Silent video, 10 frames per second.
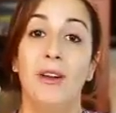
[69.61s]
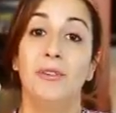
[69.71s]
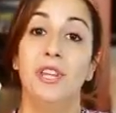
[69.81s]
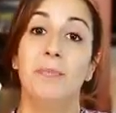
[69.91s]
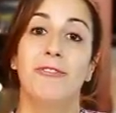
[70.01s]

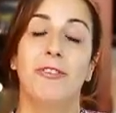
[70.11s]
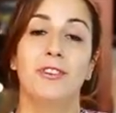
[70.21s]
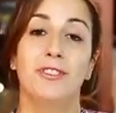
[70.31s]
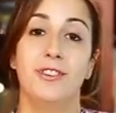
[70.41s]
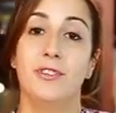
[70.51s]
really
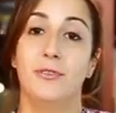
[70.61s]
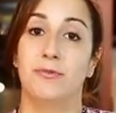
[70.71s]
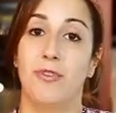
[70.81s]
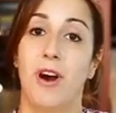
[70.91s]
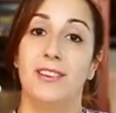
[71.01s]
prefer to
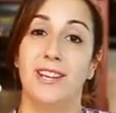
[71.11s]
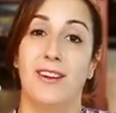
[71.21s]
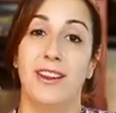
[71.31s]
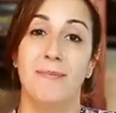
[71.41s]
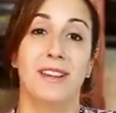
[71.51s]
use raw
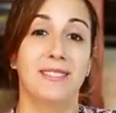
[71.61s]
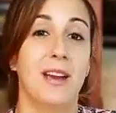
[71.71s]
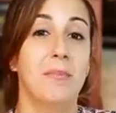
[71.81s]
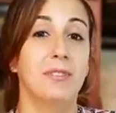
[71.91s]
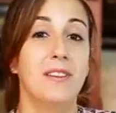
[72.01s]
dairy because
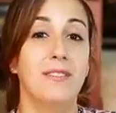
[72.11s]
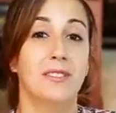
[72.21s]
I believe